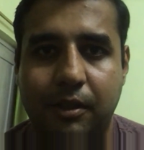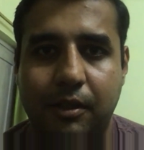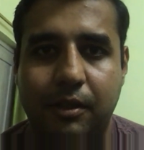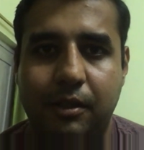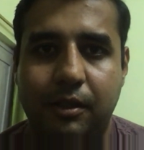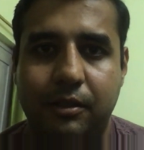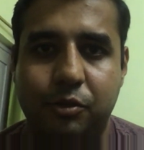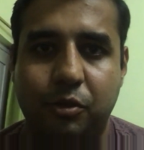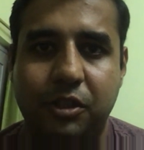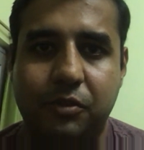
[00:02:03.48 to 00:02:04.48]
And so
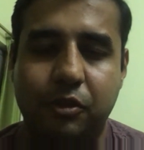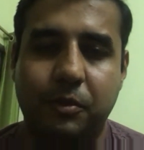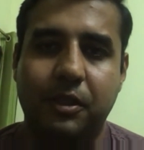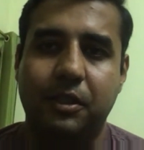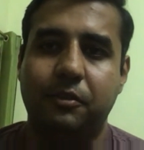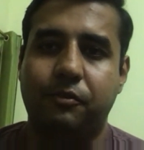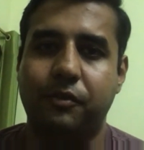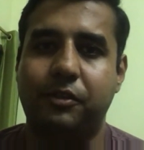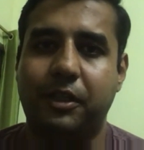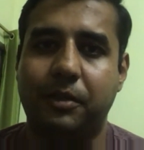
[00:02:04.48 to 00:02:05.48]
this was my fifth
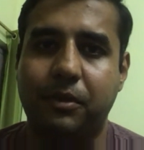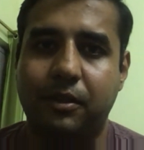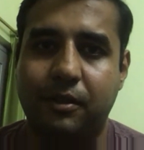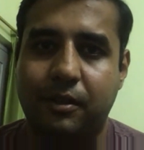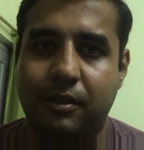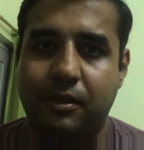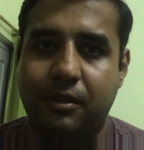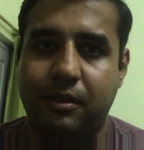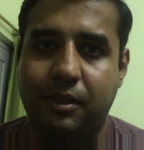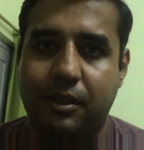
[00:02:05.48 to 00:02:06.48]
attempt.
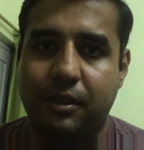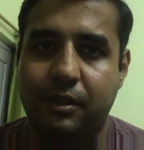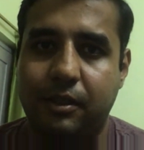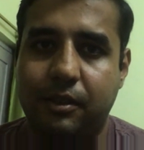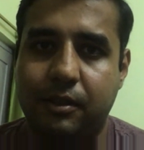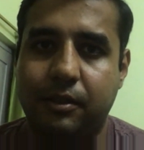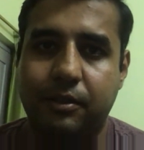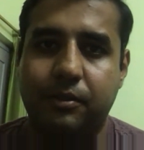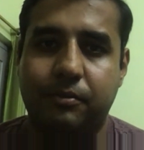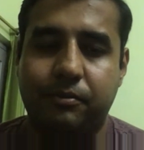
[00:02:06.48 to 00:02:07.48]
And uh,
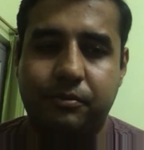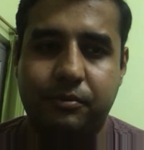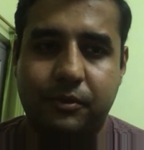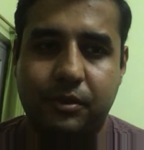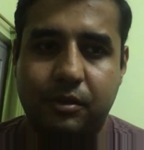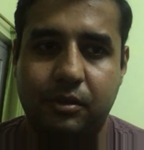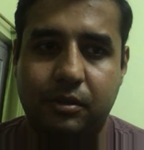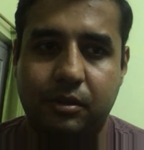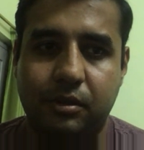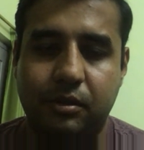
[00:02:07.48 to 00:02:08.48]

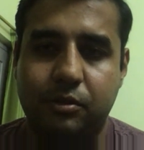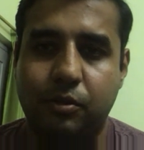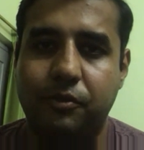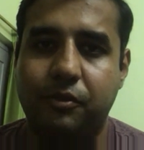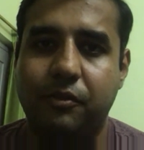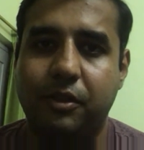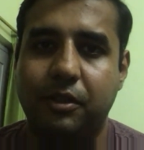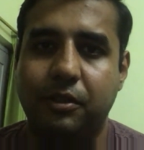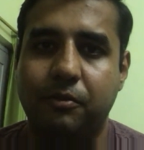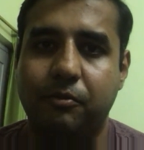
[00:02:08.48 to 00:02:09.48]
uh, so I've
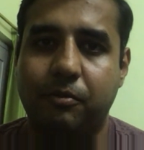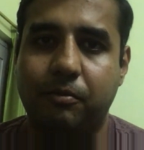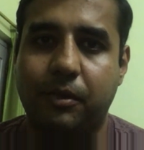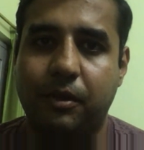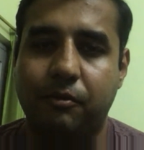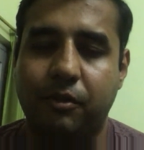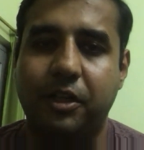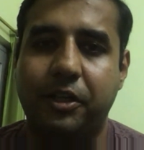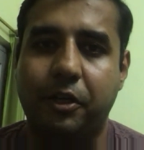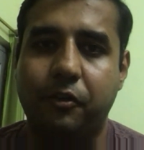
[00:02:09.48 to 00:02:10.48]
given one
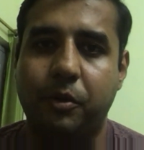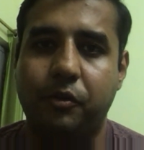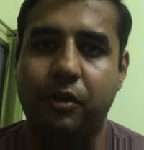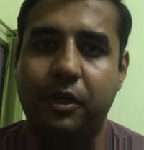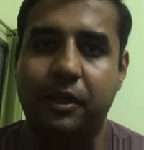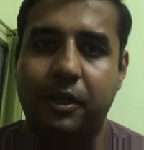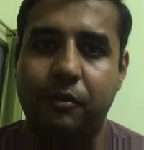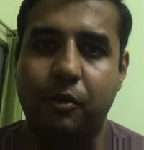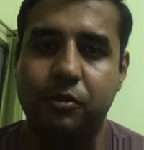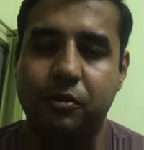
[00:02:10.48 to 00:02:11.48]
interview before, and
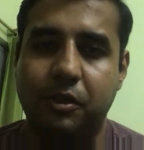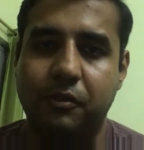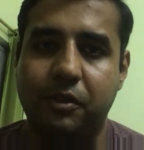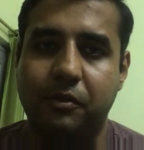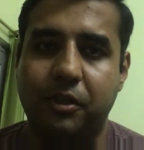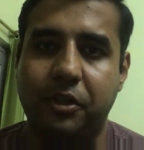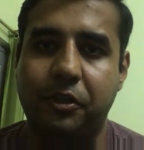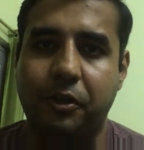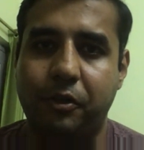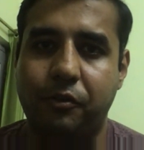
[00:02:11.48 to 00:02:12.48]
I've also given one
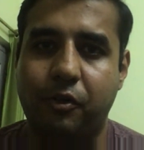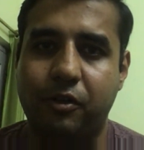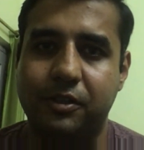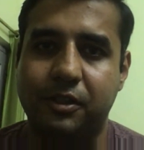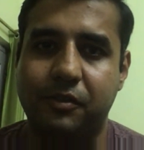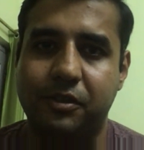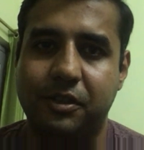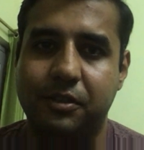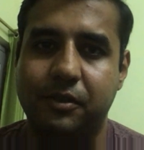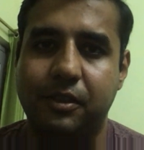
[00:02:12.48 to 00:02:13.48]
interview in forest services
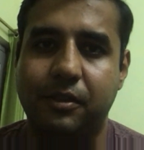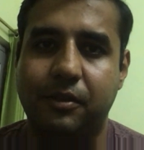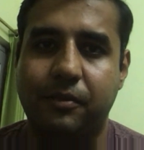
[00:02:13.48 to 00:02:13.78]
as well.